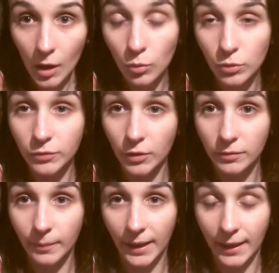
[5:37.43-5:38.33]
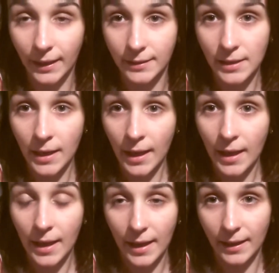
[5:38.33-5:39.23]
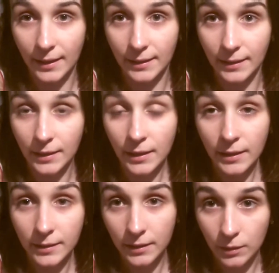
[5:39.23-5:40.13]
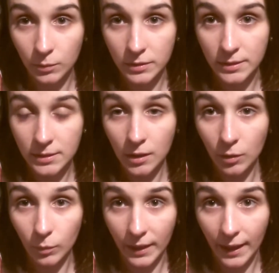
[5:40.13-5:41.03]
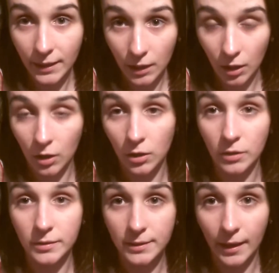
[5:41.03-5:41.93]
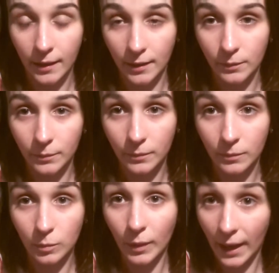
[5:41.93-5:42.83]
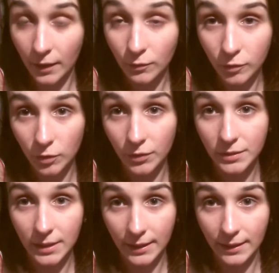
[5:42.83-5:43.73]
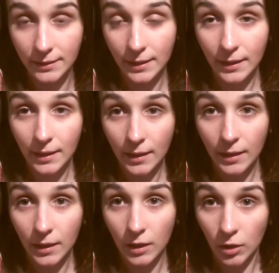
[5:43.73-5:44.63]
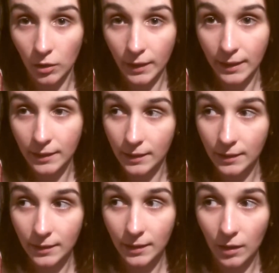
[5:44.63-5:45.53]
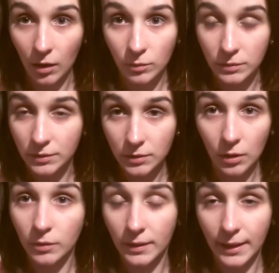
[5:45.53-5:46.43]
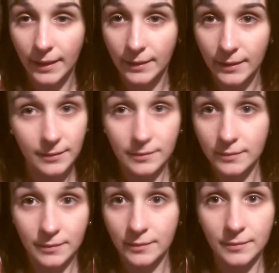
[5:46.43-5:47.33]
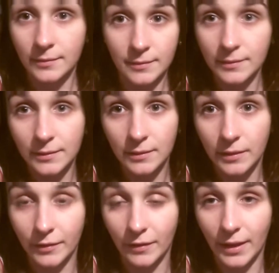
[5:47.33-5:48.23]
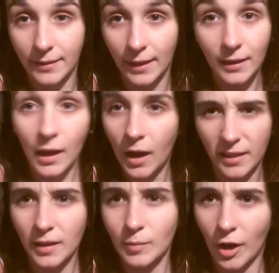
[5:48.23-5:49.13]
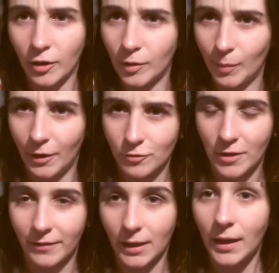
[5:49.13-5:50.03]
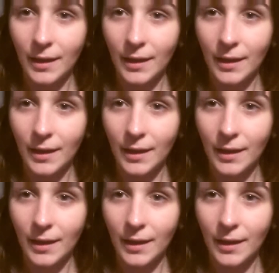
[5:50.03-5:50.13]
a roof over my head, and we had clothes and we had food to eat, you know, and I was so glad that we had that. I think I'm going a little bit off traffic,